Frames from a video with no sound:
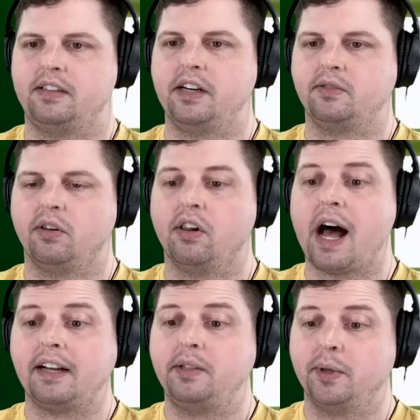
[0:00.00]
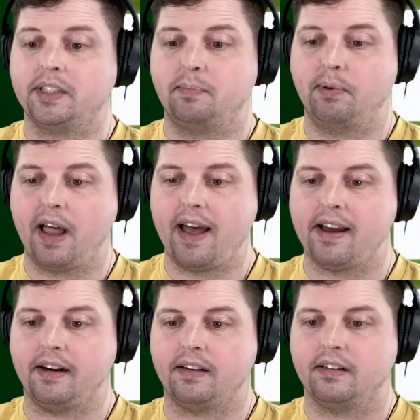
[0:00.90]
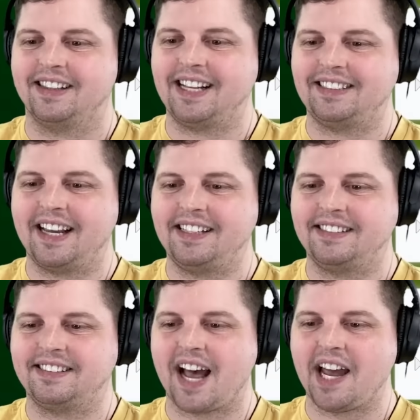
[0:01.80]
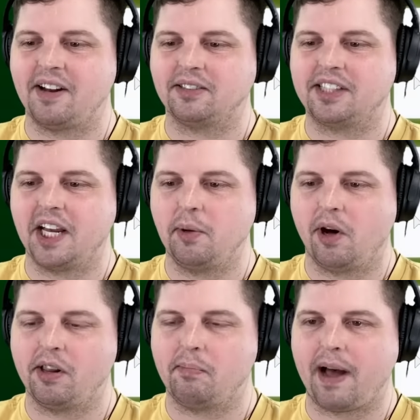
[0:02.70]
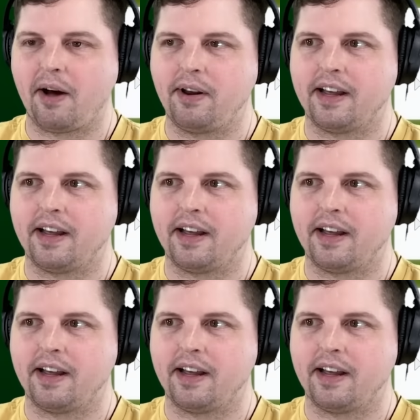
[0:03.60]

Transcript: There's a lot to explain. Let's head inside. I'll tell you all about